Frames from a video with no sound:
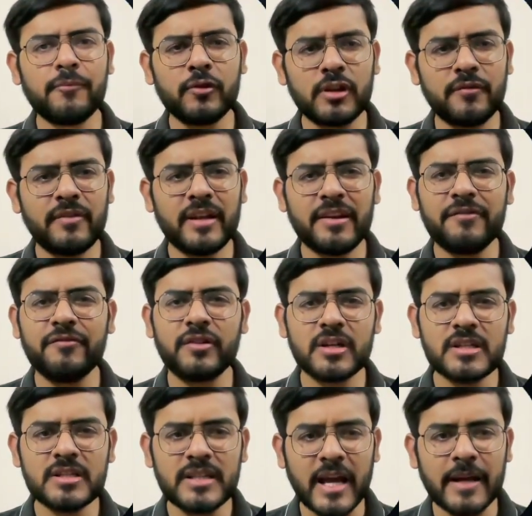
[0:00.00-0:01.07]
the very
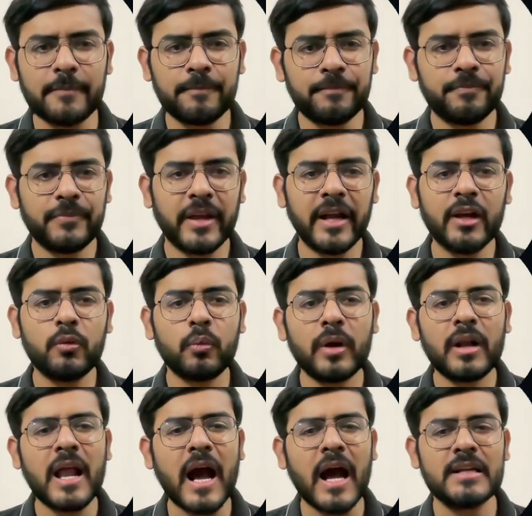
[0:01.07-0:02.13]
first time, it will
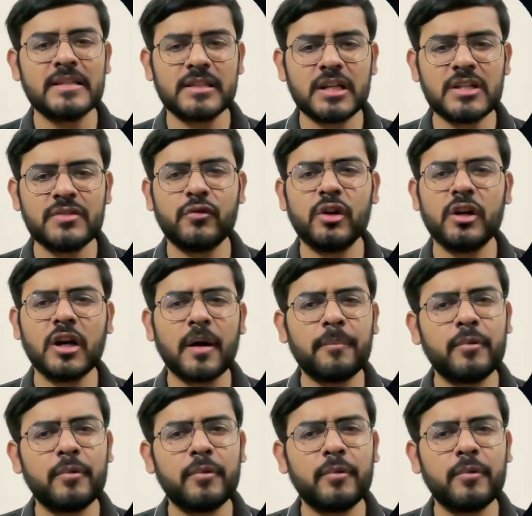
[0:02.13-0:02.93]
ask us for a couple